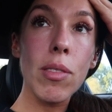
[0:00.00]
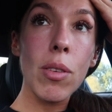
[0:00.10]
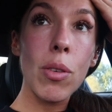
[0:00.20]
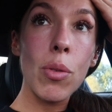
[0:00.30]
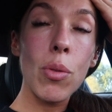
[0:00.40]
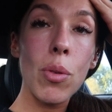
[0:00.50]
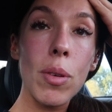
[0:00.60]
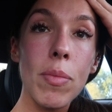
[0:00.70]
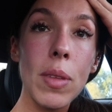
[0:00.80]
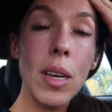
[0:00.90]
so
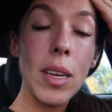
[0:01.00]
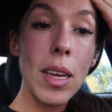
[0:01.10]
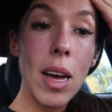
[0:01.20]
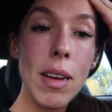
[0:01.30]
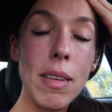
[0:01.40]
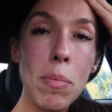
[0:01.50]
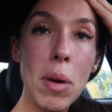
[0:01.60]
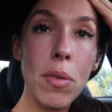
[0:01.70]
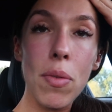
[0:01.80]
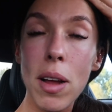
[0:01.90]
yeah, I did
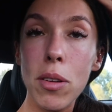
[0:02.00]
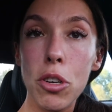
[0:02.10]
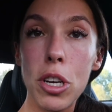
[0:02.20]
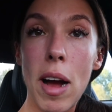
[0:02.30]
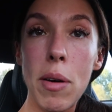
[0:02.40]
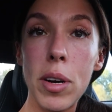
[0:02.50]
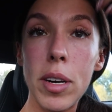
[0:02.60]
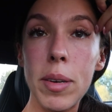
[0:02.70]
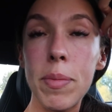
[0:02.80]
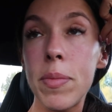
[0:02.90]
my final
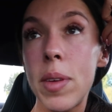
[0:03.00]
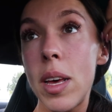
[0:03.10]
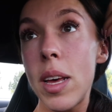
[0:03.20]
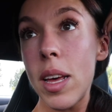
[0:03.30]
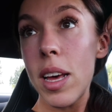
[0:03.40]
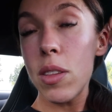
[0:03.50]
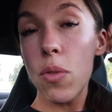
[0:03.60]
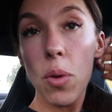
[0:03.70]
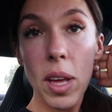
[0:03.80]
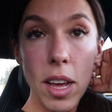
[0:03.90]
shower,
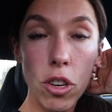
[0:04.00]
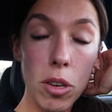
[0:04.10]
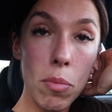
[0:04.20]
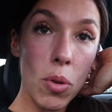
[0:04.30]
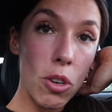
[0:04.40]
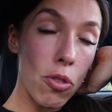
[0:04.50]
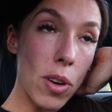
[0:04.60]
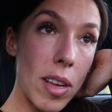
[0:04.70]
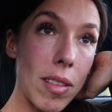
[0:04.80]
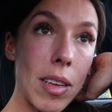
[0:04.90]
exfoliation,
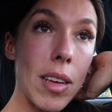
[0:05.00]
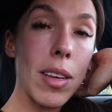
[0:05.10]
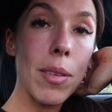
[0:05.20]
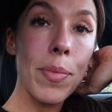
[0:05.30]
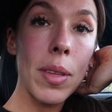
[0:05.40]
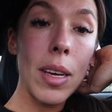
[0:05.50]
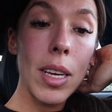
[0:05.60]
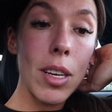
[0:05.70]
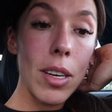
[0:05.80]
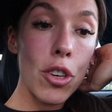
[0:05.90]
moisturizing,
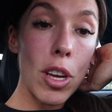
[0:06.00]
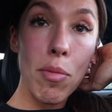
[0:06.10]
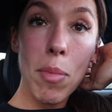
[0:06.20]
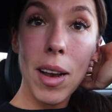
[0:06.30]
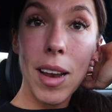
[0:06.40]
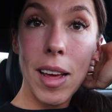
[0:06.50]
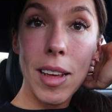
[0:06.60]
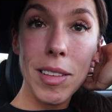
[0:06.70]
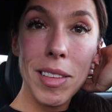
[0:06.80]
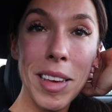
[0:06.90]
shaved my
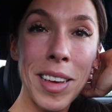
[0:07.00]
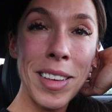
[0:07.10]
legs.